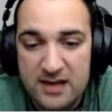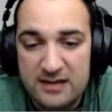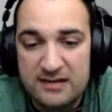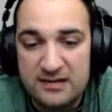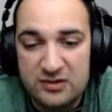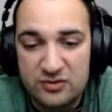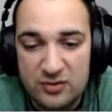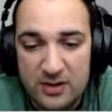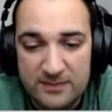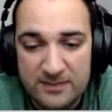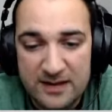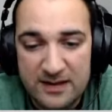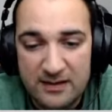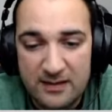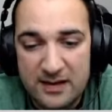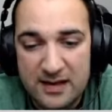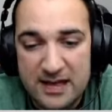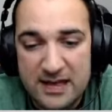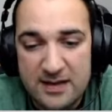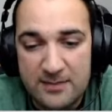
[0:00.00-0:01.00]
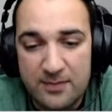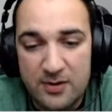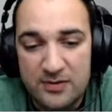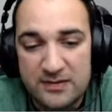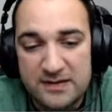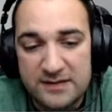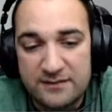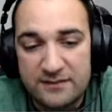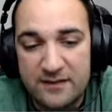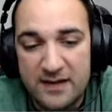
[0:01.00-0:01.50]
disrupting key
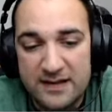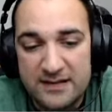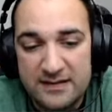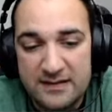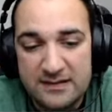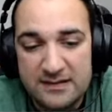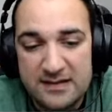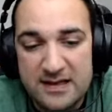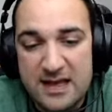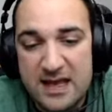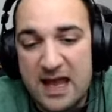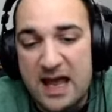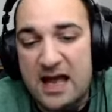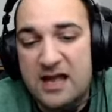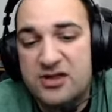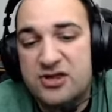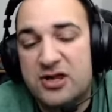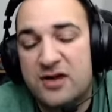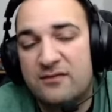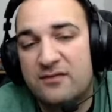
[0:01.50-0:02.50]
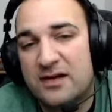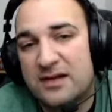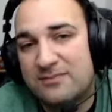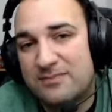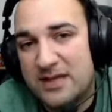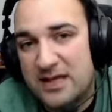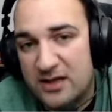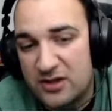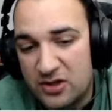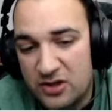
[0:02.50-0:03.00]
opposing fighters and generally
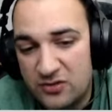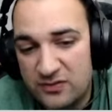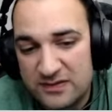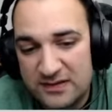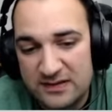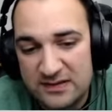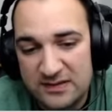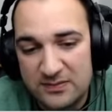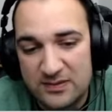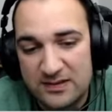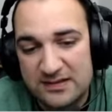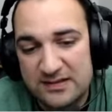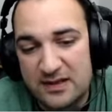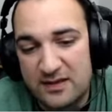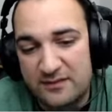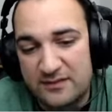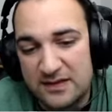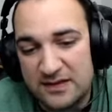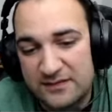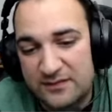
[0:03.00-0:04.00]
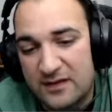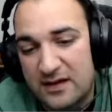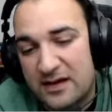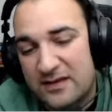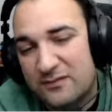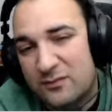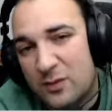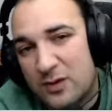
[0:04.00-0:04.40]
being a nuisance with its toughness 5,